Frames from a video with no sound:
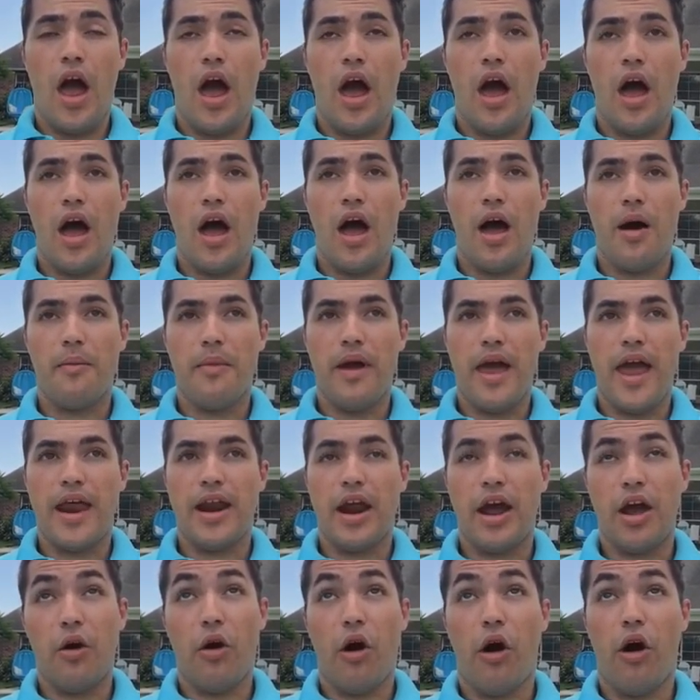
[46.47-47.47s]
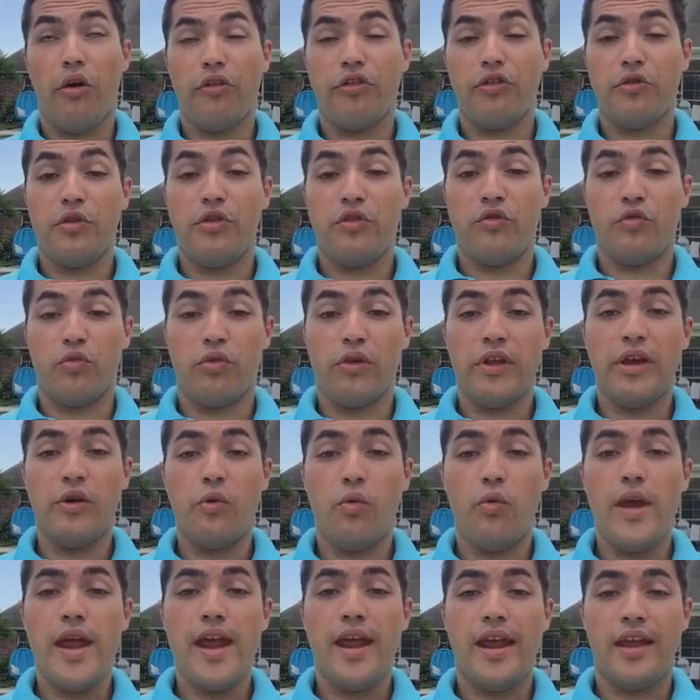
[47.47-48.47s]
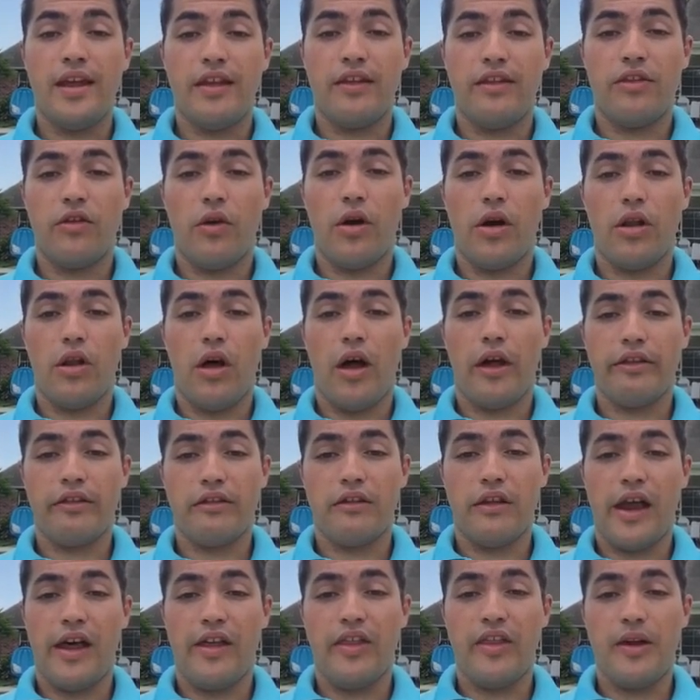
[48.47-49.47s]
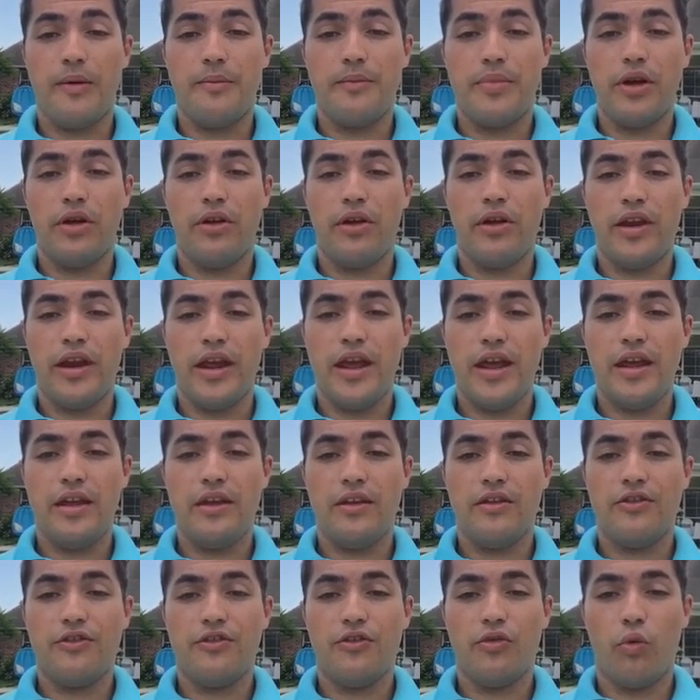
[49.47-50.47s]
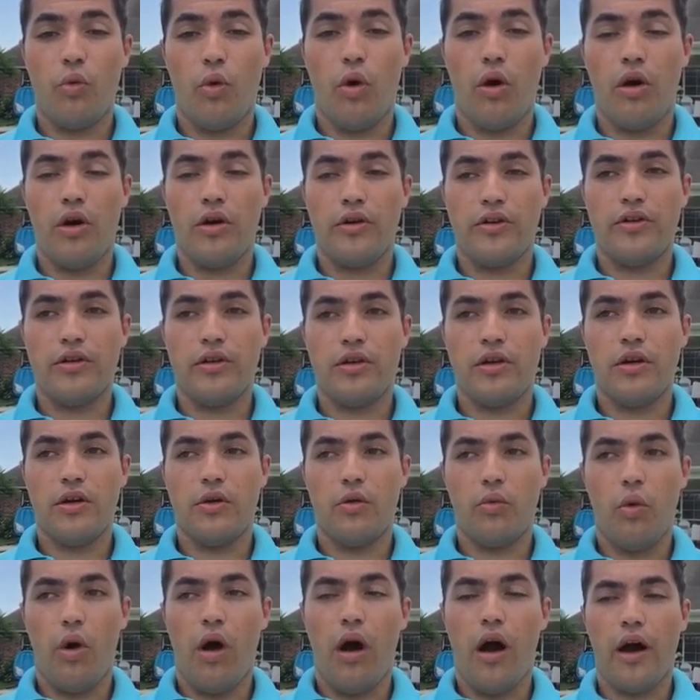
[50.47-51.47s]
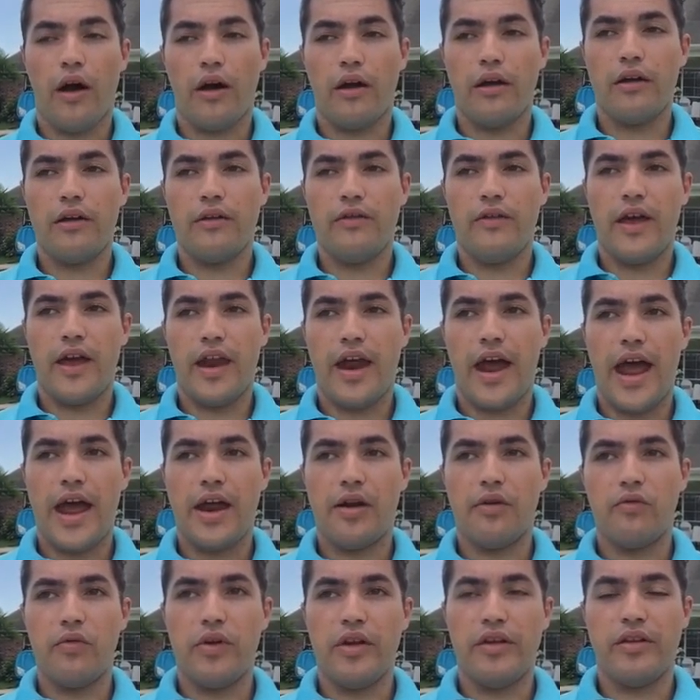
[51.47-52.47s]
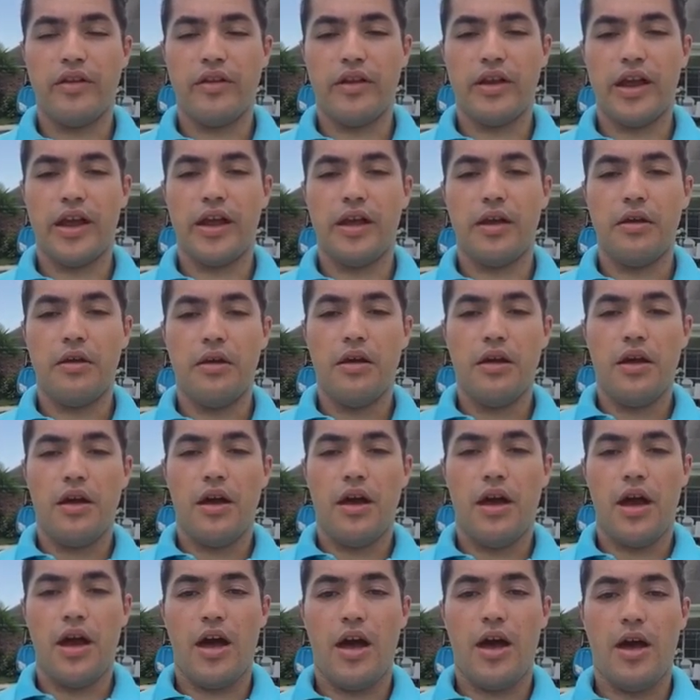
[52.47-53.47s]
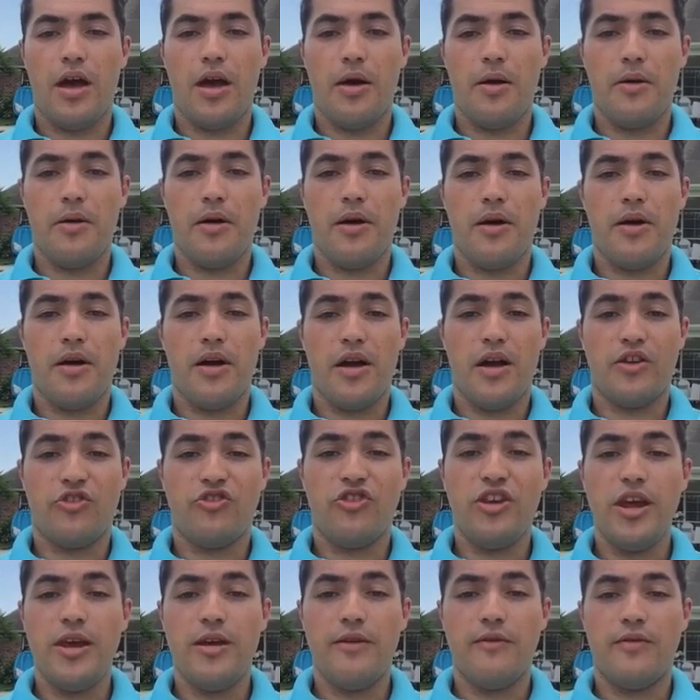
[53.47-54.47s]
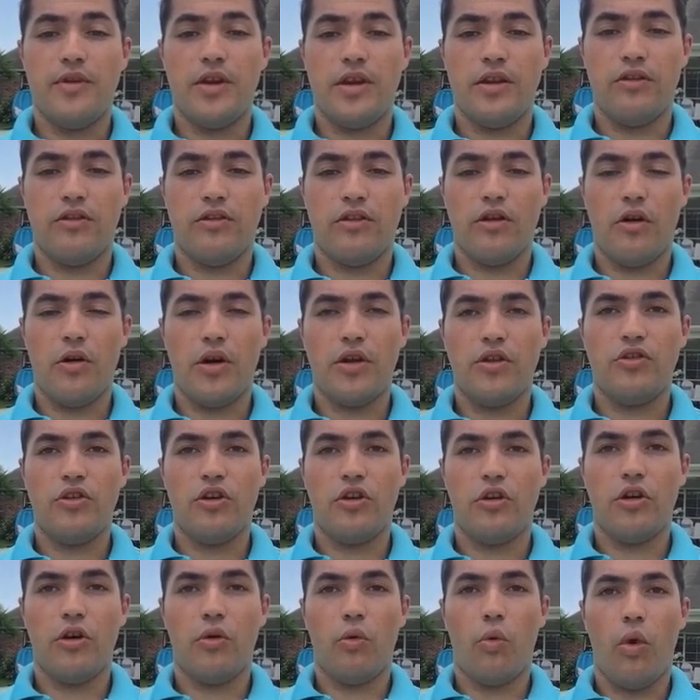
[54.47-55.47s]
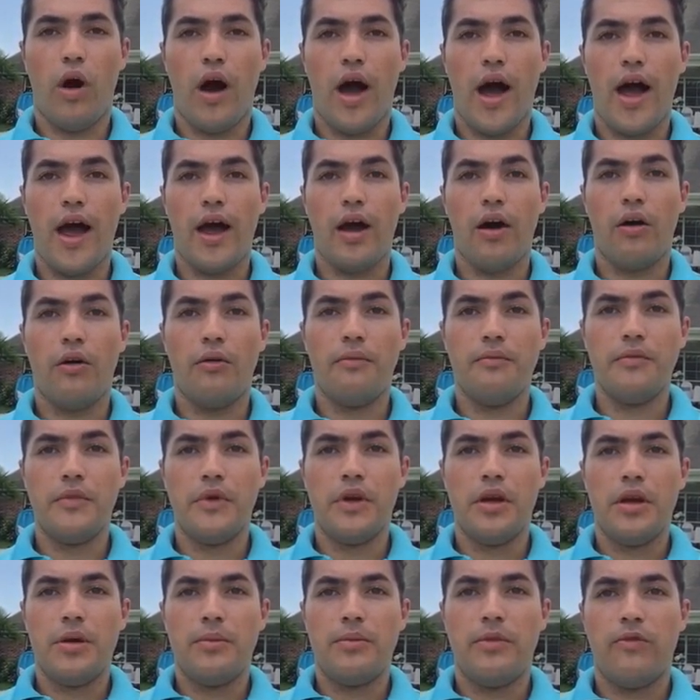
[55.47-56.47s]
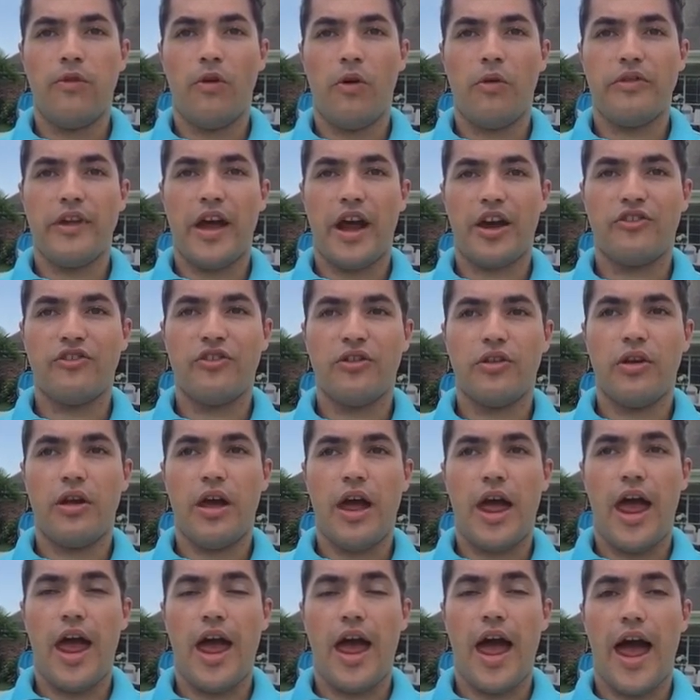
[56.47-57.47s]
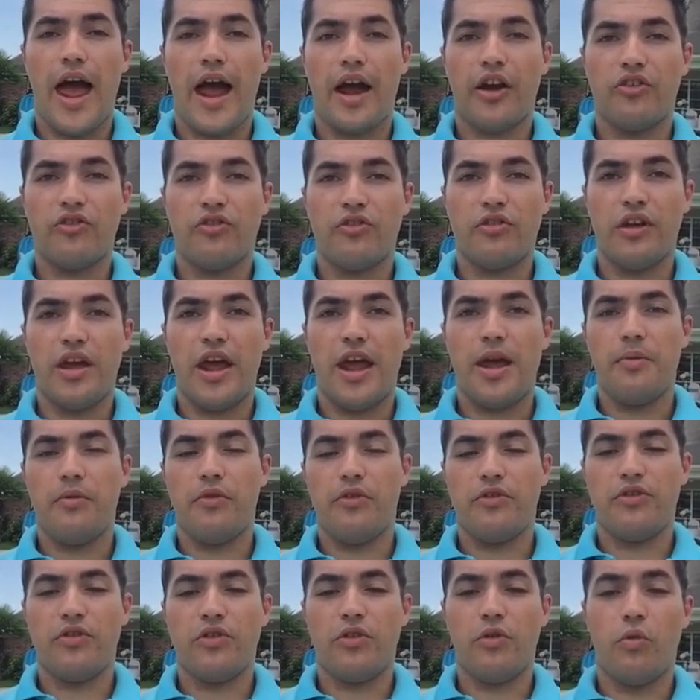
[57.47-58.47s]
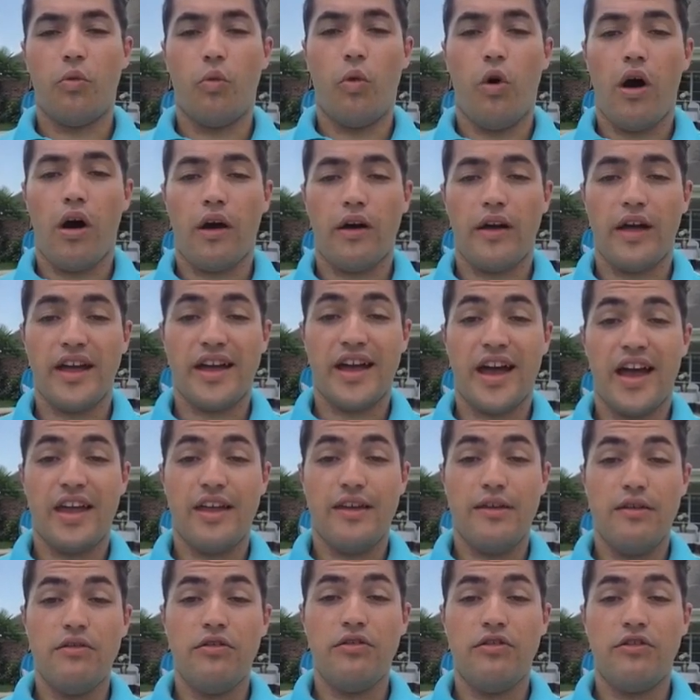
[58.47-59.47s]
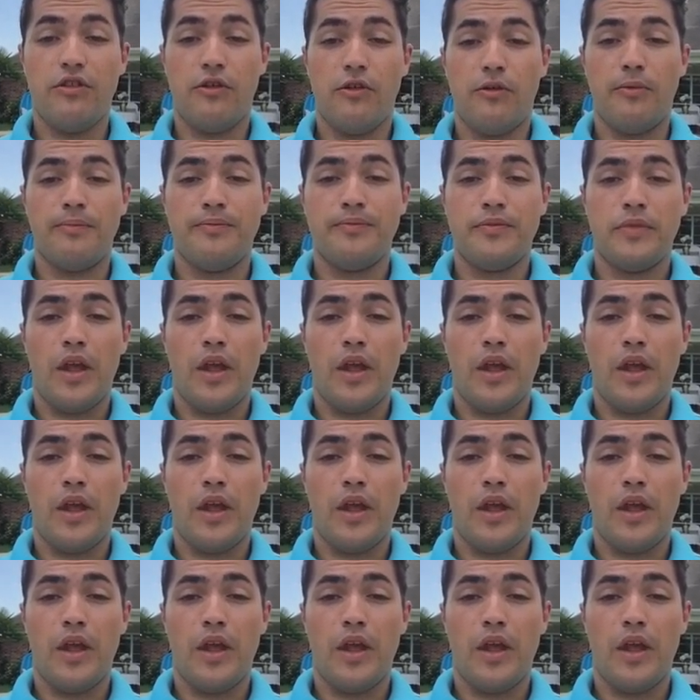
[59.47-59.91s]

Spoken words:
And I also was really weak, and so I lost a lot of the ability to walk that I had recently achieved. And so it took a while before I was actually able to walk like I used to